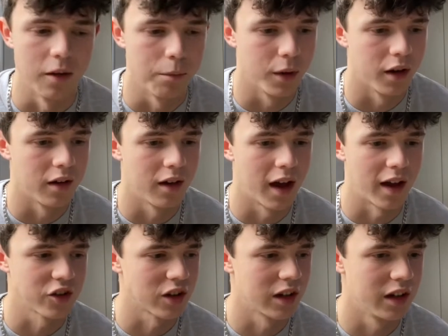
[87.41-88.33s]
But
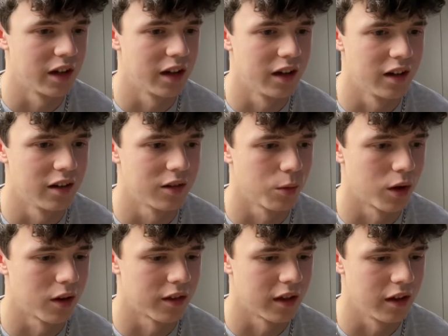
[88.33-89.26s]
actually, it is one of the